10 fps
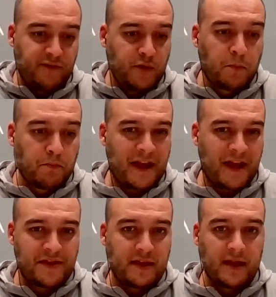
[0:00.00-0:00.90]

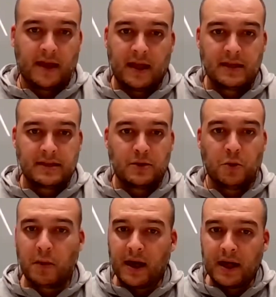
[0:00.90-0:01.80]
nothing against
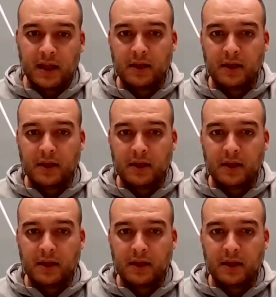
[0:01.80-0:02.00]
nobody.